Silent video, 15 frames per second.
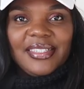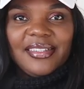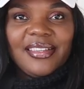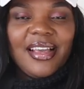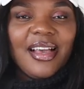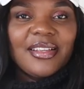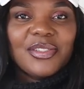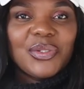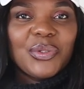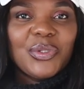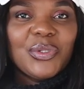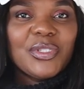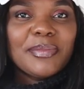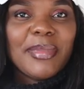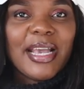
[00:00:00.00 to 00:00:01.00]
yeah so
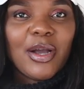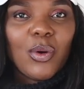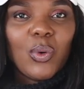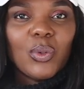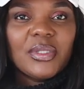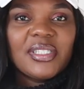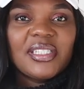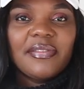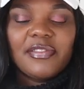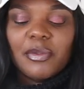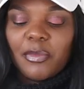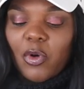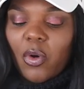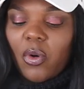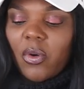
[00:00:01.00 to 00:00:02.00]
use my code save
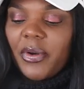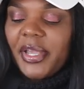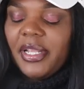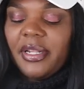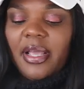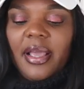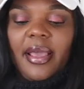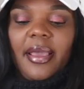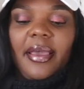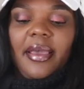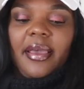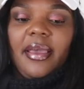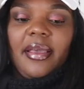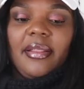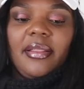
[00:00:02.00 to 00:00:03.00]
some coin
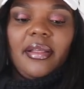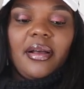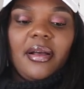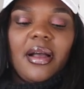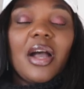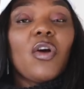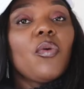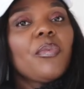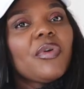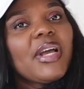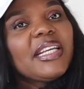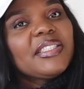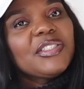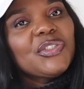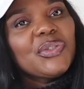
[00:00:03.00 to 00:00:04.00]
and uh, i hope you
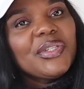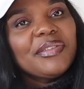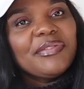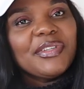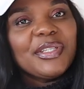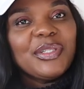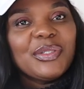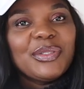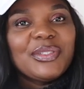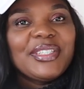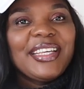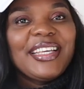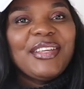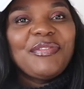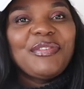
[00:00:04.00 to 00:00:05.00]
guys enjoyed the video
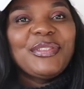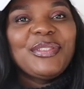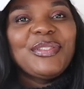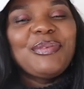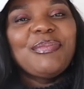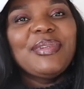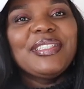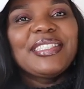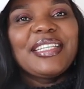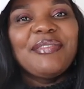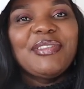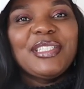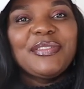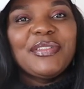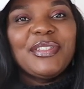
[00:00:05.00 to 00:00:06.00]
today if you do please
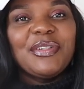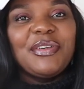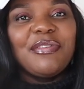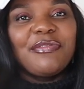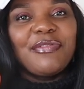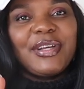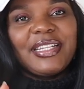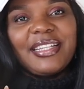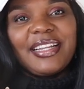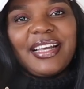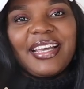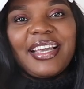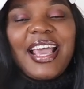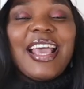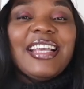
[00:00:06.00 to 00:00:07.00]
give this video a fat
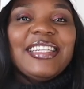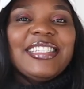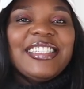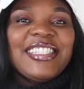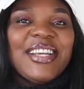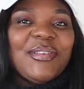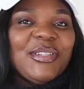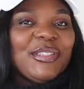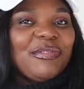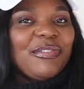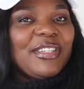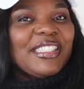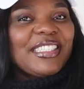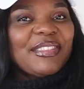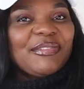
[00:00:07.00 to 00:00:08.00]
like share with your
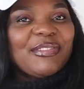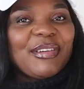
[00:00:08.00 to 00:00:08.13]
friends and